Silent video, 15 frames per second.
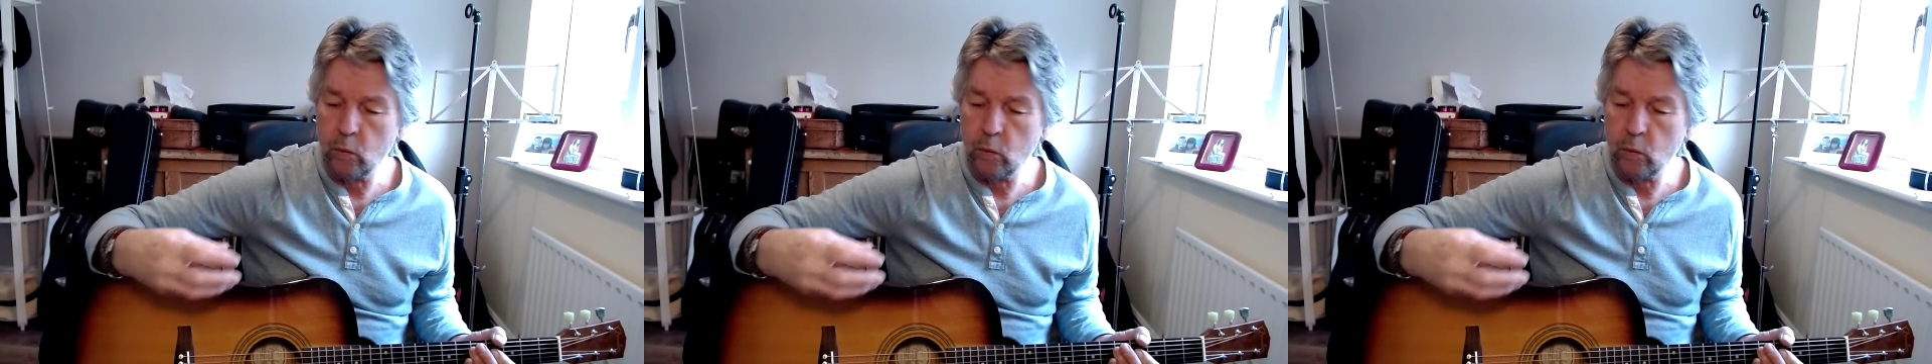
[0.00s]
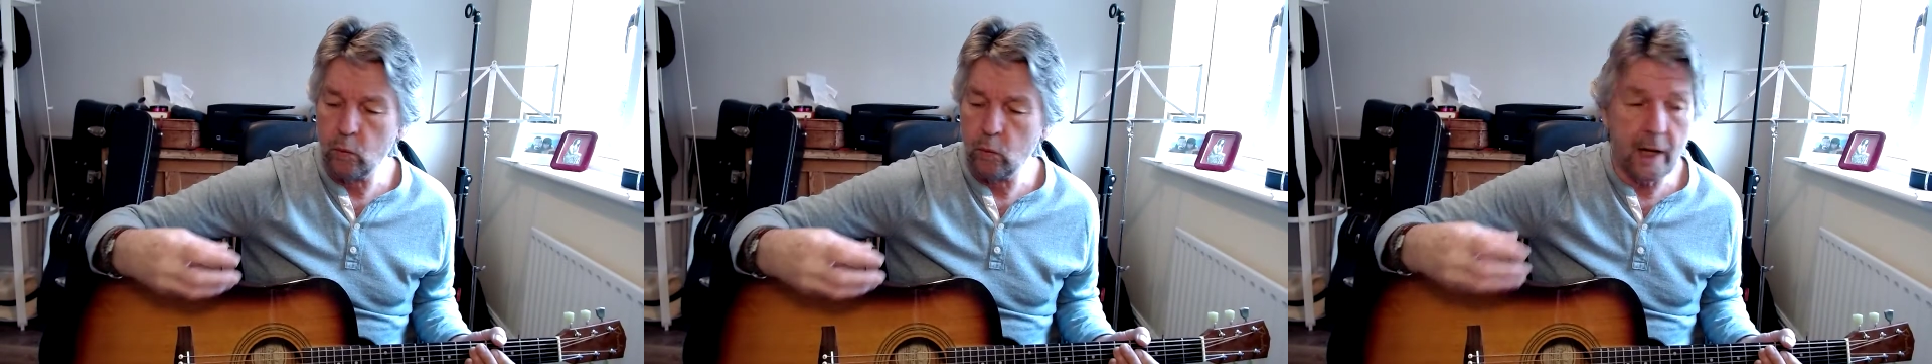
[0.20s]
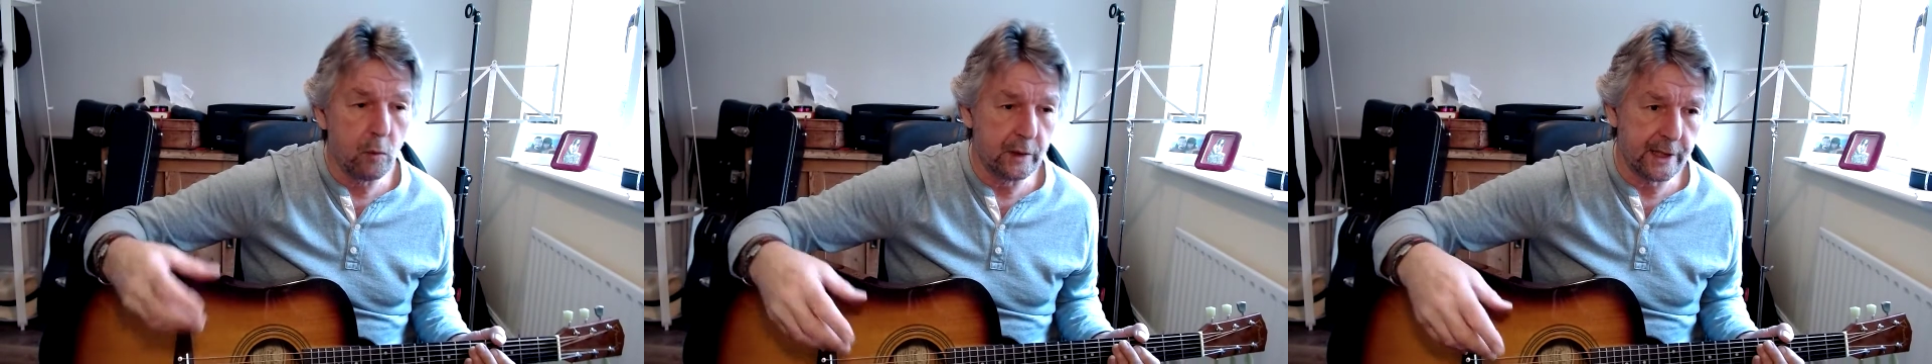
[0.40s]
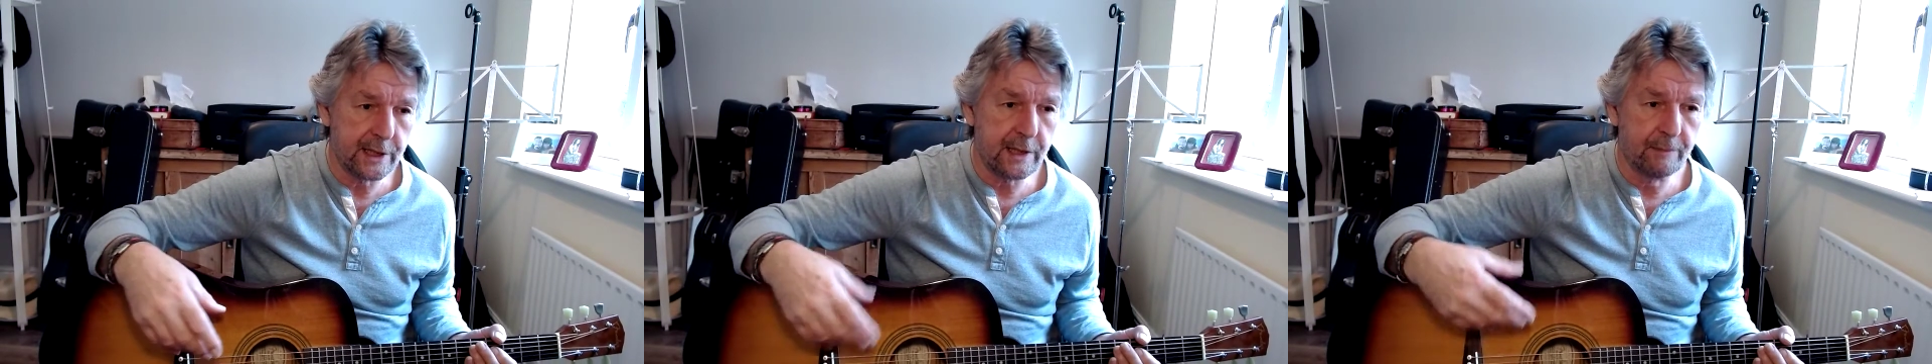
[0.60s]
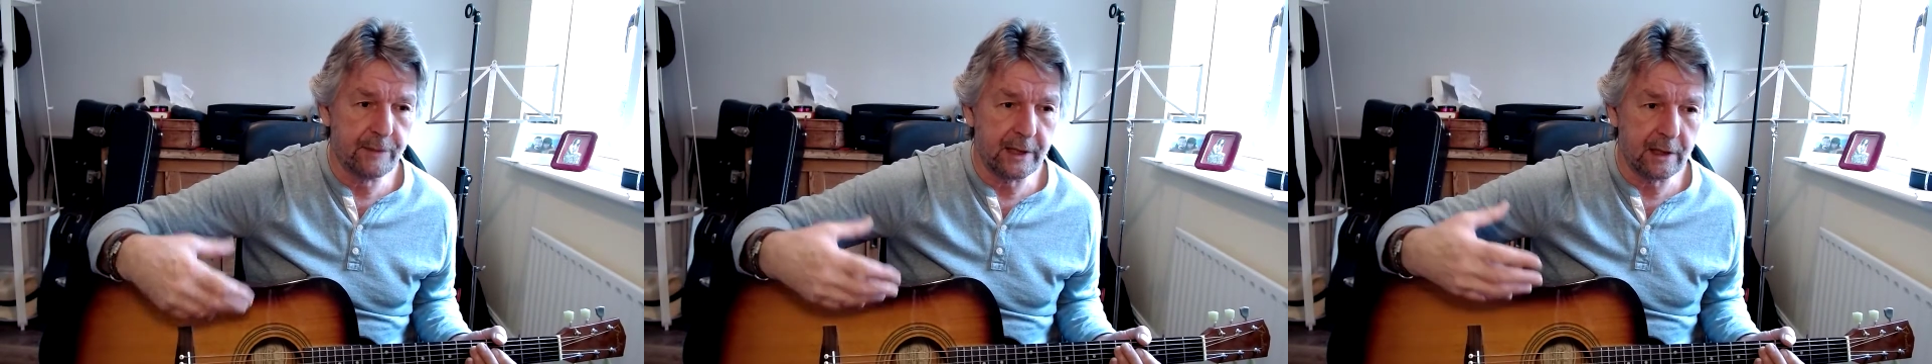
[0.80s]
what I want is
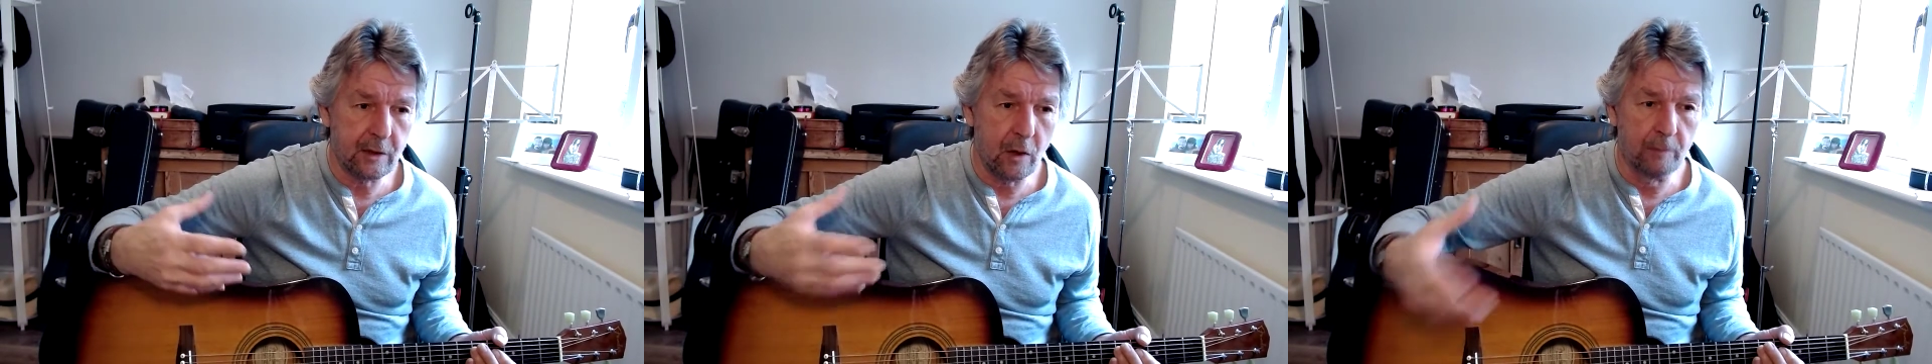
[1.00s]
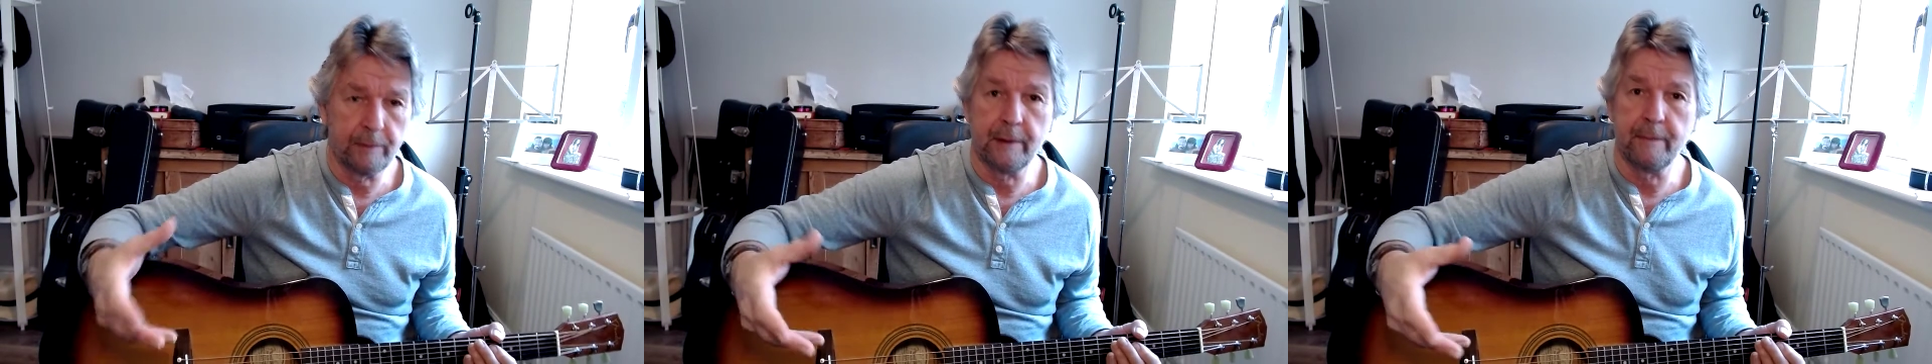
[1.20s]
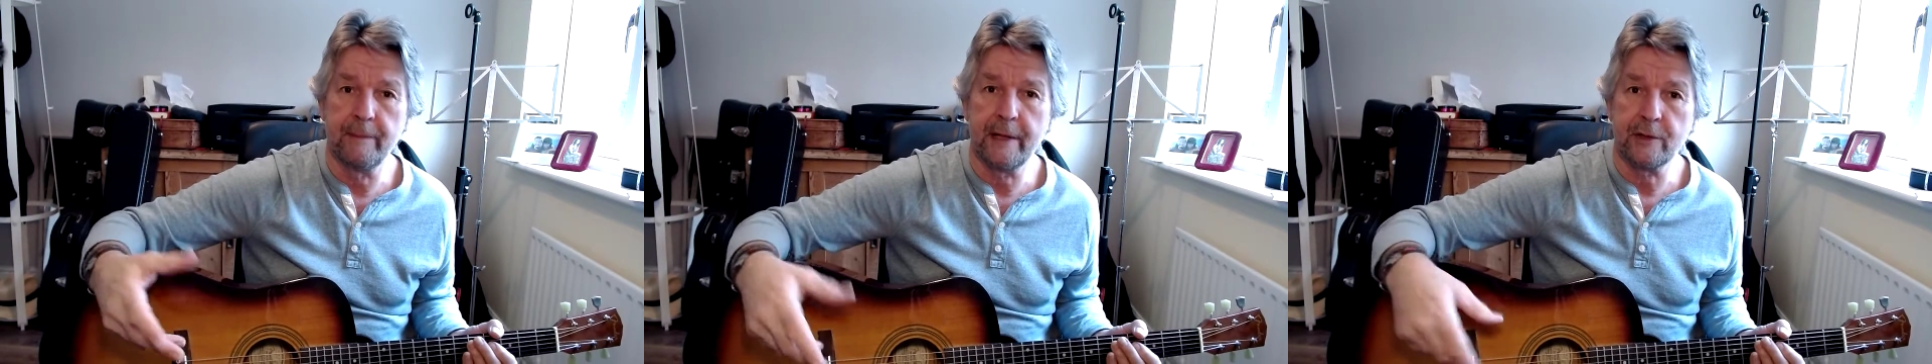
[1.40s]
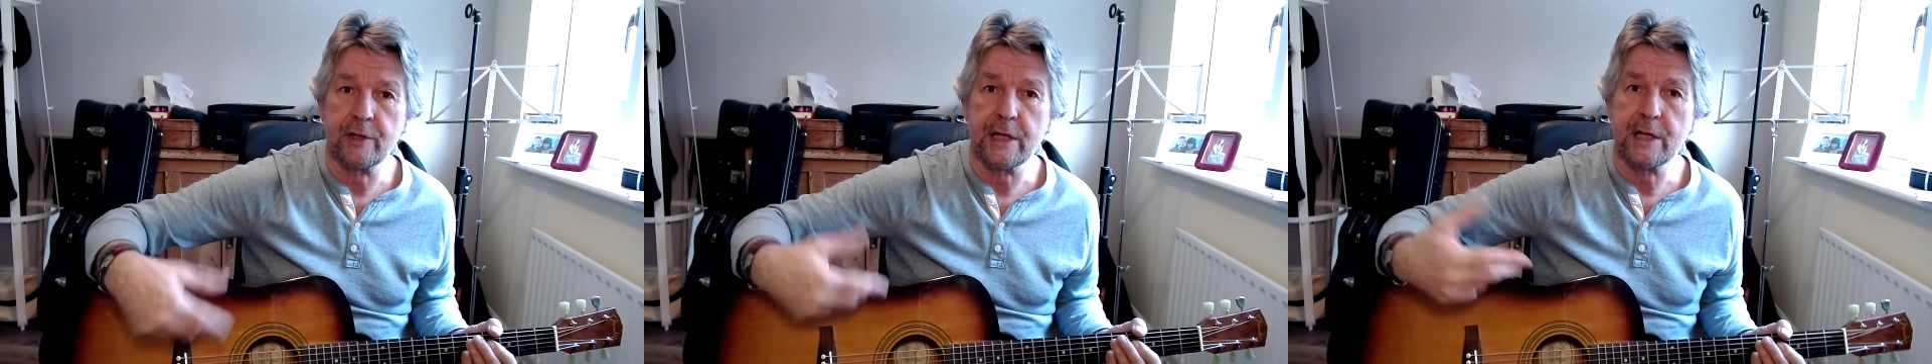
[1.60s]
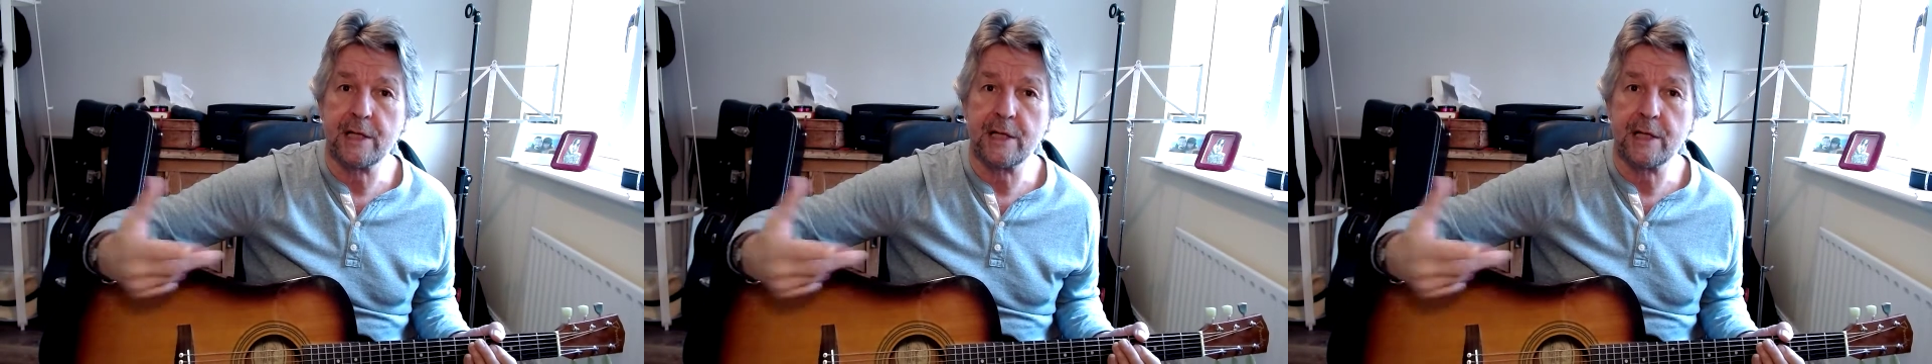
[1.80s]
something complementary,